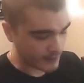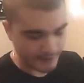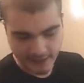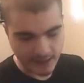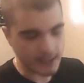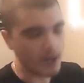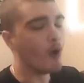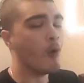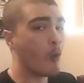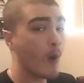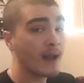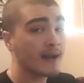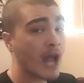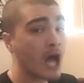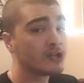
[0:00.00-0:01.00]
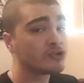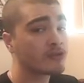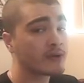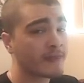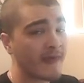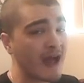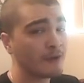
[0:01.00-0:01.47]
The
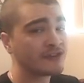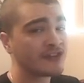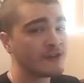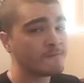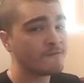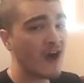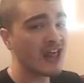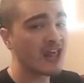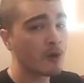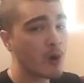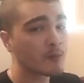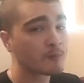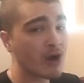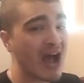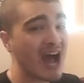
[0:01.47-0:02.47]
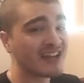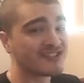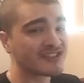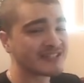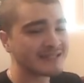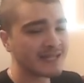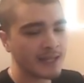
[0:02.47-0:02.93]
100,000 follower
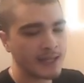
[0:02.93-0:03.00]
prize.